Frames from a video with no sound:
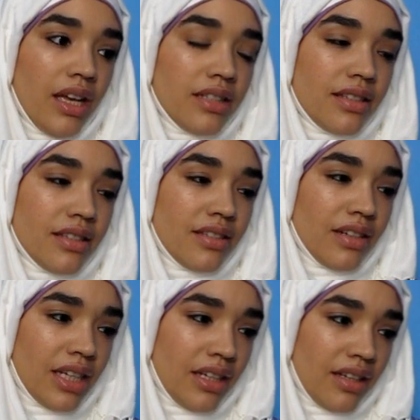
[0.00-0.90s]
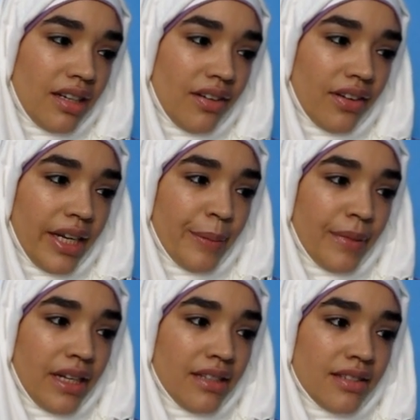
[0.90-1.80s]
Sister An
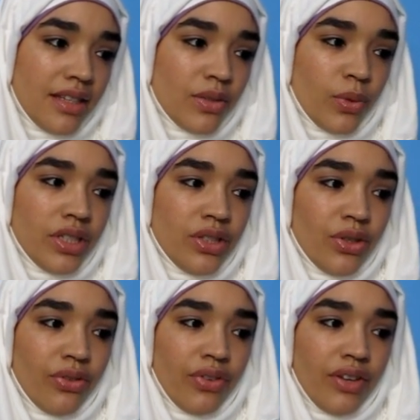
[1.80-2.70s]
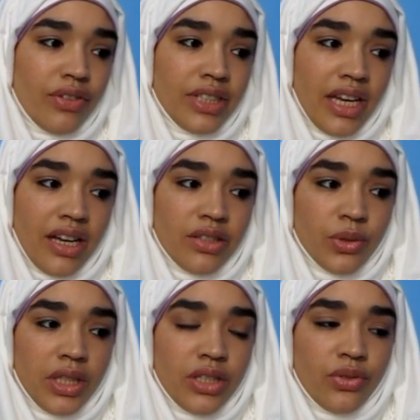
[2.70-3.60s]
Rahman says, what is your favorite
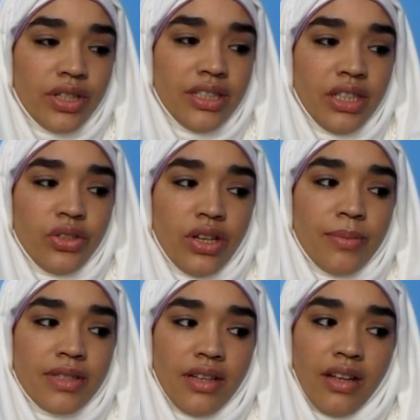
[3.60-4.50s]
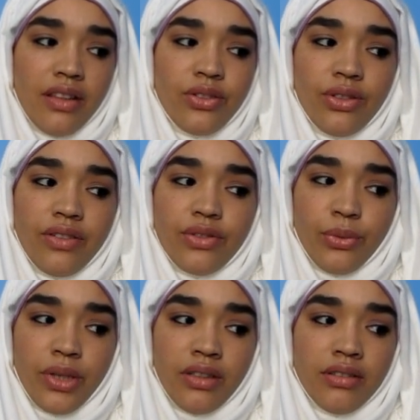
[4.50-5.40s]
casual and trendy hijab style that you love to
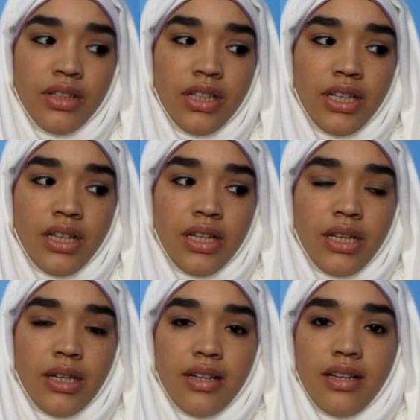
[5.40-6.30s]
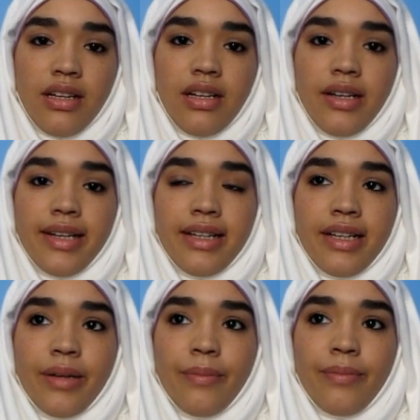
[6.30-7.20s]
wear?
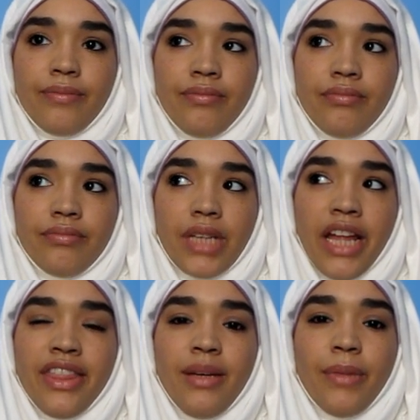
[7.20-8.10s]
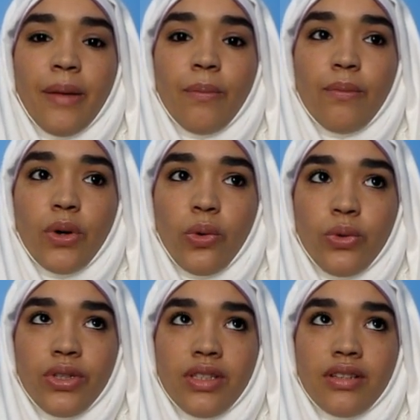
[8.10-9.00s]
I think my
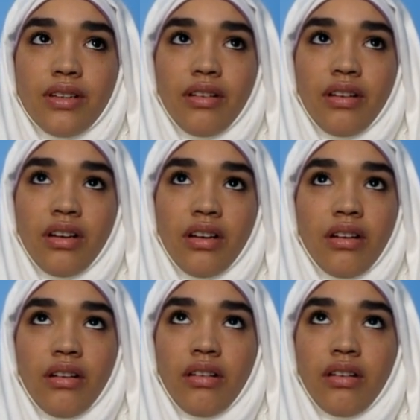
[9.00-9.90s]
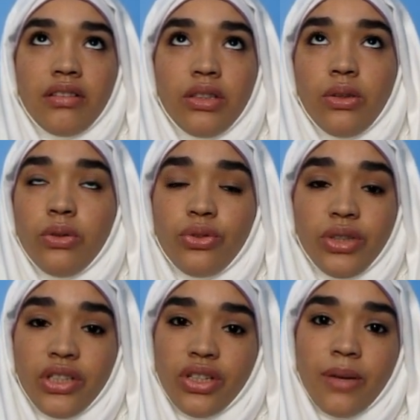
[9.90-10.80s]
most go-to
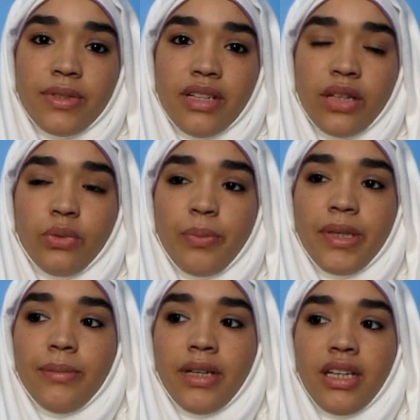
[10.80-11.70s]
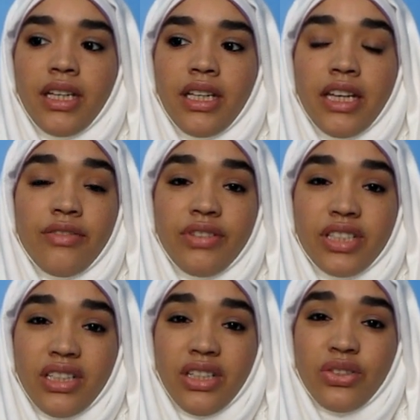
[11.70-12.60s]
hijab style will be my
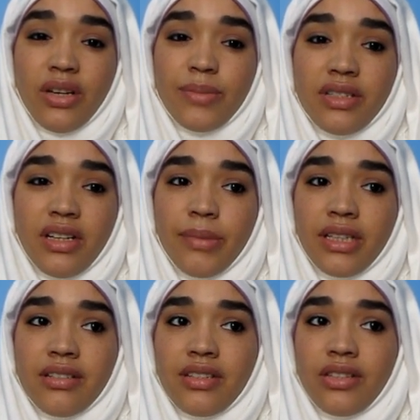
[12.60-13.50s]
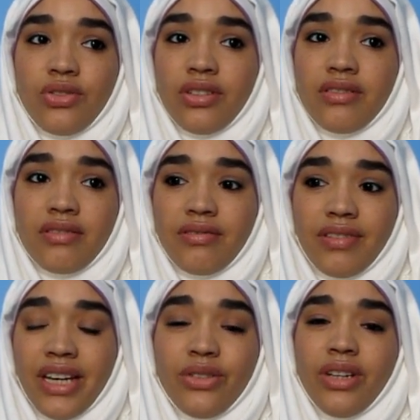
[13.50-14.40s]
everyday hijab style, because that's just,
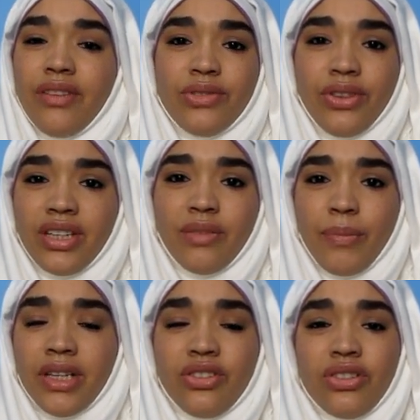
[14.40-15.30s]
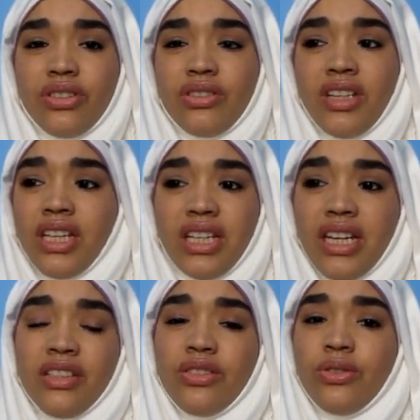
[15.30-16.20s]
I don't have to think much,
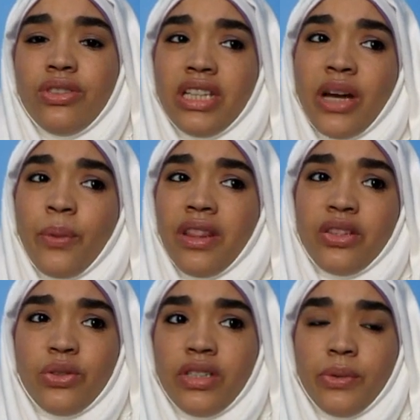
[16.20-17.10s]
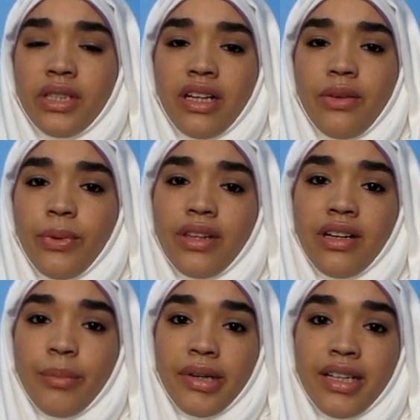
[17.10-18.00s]
and it's usually, I wear that usually with an
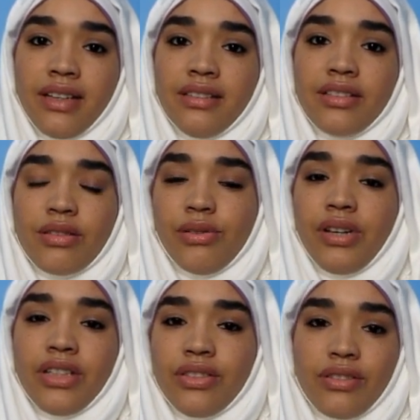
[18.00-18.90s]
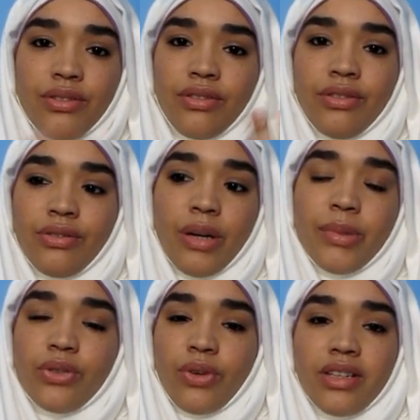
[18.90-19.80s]
abaya, so I just, you know, wrap
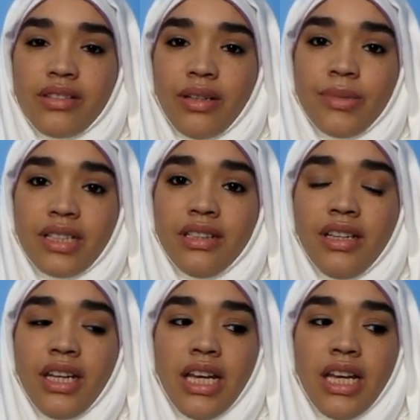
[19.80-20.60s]
it twice and I'm done.